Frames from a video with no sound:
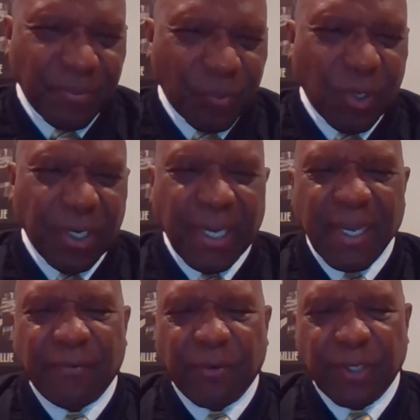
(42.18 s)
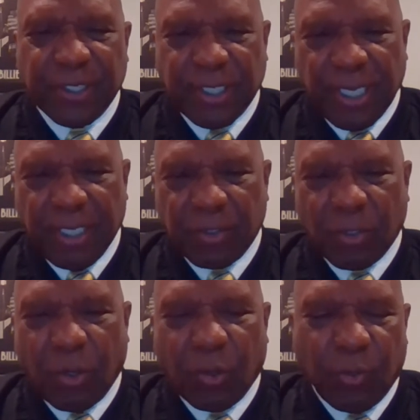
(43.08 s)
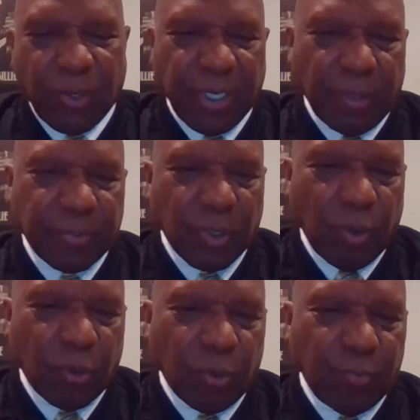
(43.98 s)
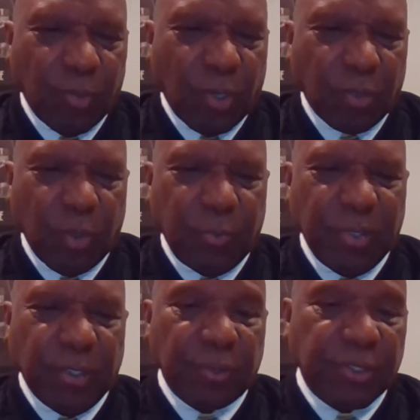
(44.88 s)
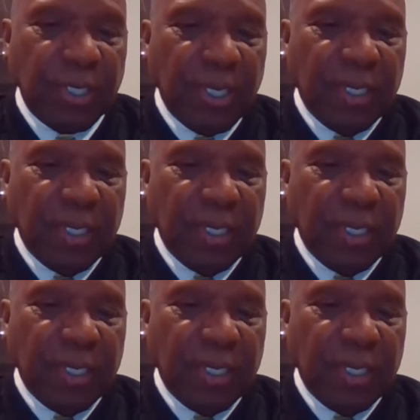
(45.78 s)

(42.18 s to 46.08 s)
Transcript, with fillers: whatever it takes, all the way up to autom automobiles.